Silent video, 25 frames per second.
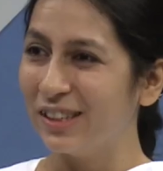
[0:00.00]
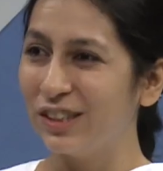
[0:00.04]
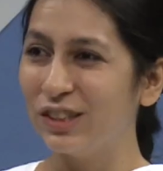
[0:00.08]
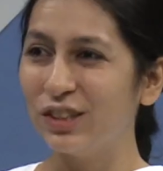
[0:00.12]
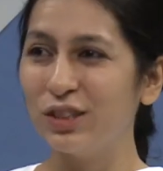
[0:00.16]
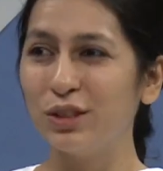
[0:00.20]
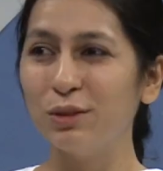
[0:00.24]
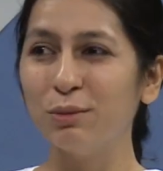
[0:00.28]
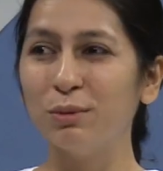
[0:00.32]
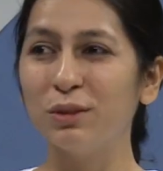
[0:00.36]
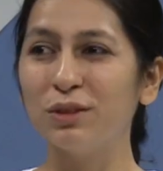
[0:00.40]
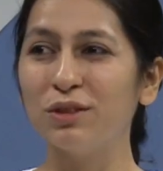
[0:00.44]

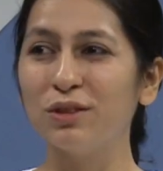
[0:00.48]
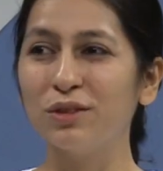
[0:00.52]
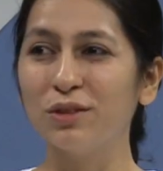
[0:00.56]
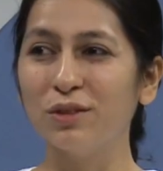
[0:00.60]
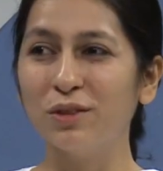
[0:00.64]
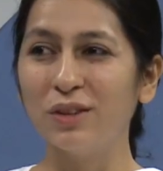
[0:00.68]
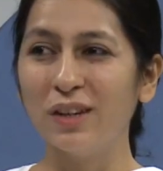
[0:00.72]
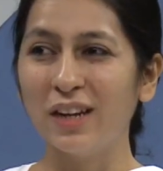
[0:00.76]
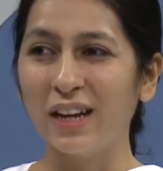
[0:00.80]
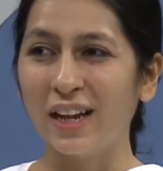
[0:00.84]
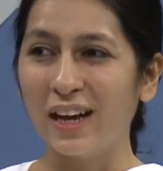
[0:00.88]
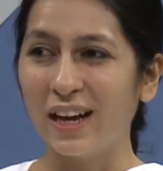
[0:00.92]
She was
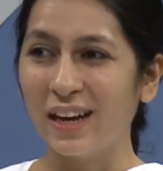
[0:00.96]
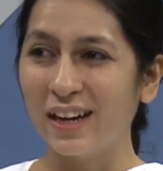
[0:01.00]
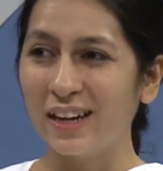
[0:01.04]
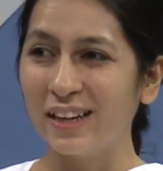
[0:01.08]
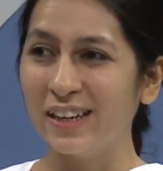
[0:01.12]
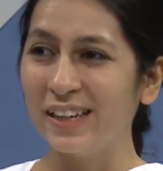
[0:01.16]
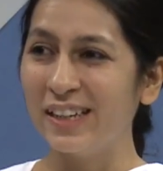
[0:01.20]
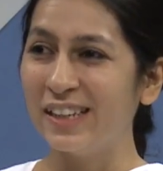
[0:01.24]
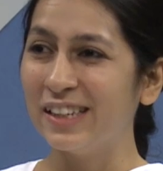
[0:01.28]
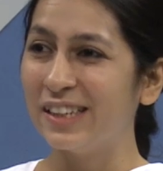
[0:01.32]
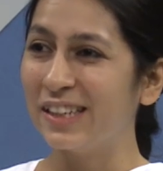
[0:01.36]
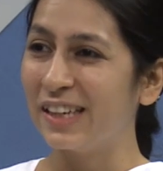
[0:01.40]
so
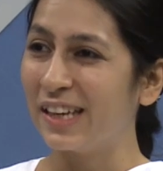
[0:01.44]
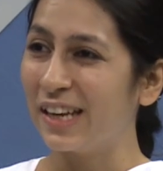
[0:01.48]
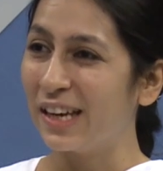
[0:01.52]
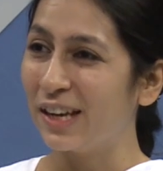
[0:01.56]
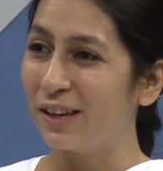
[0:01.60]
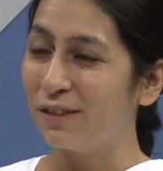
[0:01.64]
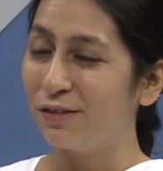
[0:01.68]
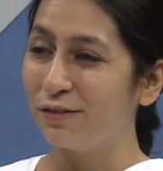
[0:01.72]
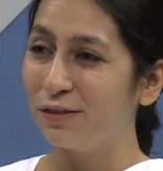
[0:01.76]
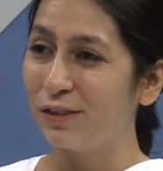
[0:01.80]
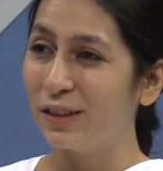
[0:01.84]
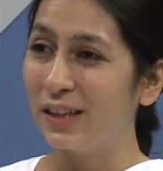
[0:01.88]
light,
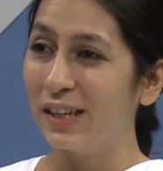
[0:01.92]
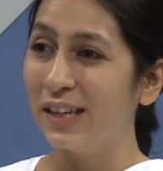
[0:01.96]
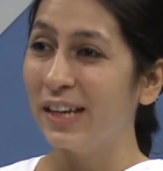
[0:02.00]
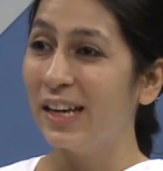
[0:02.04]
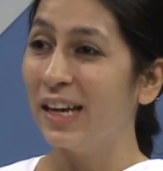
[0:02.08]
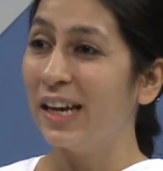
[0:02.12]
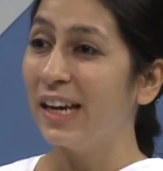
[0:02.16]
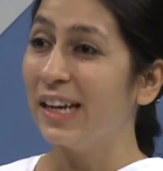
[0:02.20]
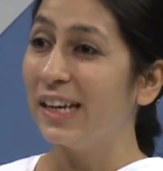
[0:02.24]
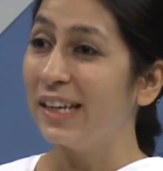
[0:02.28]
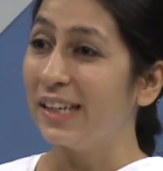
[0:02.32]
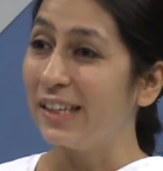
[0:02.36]
carefree,
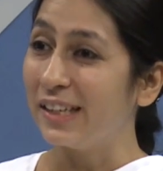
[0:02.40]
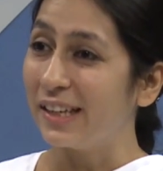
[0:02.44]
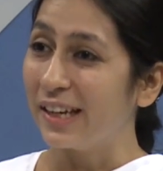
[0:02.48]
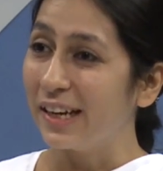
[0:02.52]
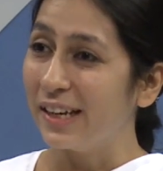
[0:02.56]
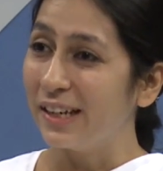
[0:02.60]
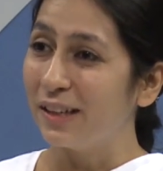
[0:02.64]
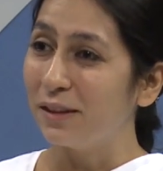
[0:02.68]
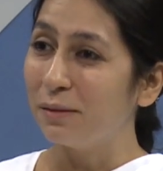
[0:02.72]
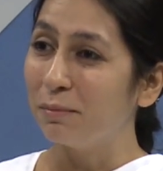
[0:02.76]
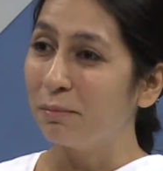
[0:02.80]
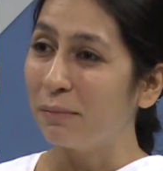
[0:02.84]

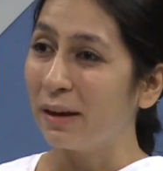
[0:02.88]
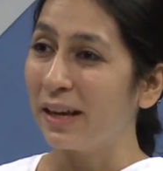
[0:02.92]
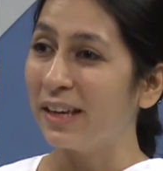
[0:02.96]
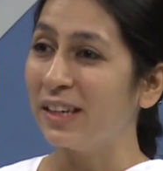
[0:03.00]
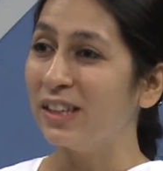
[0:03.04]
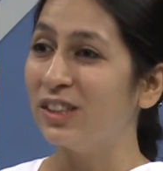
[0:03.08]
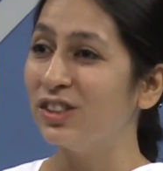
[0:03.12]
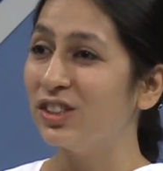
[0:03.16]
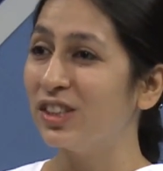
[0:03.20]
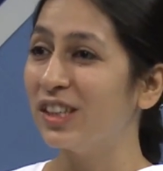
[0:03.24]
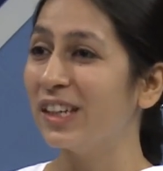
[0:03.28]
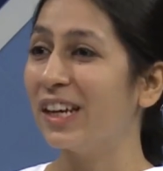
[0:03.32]
yet
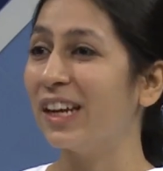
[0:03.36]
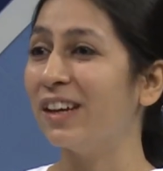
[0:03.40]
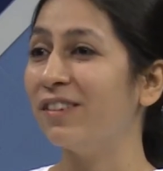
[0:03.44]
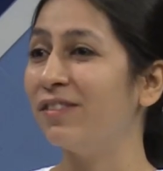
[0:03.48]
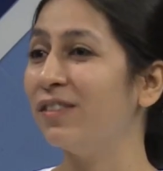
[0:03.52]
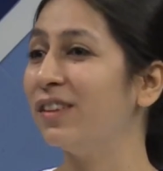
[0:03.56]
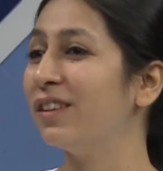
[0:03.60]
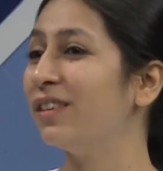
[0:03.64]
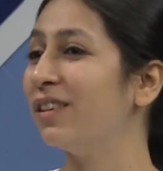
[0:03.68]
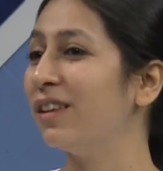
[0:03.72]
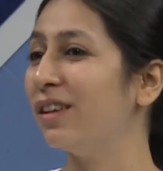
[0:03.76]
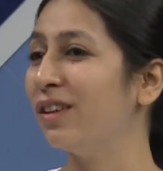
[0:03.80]
managing
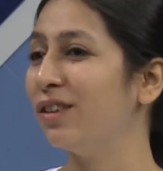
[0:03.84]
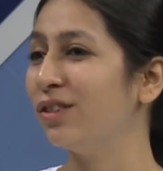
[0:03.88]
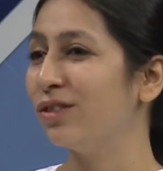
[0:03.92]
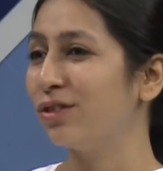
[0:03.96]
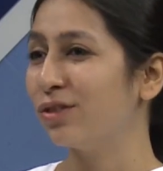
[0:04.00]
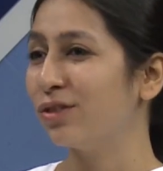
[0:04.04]
everything